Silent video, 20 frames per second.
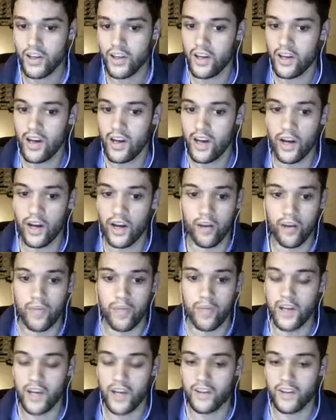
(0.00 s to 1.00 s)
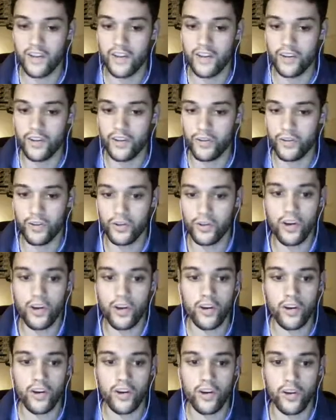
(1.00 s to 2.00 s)
a baited kill through
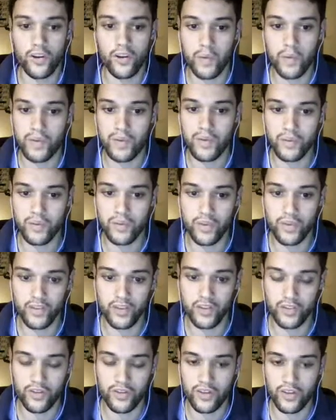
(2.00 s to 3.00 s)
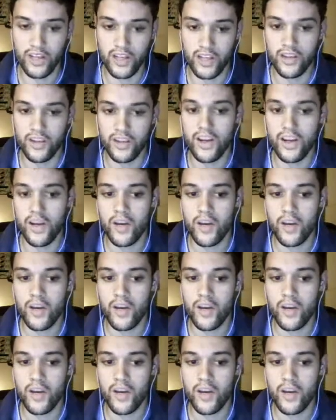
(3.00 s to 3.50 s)
long haul, or maybe someone pushing through green,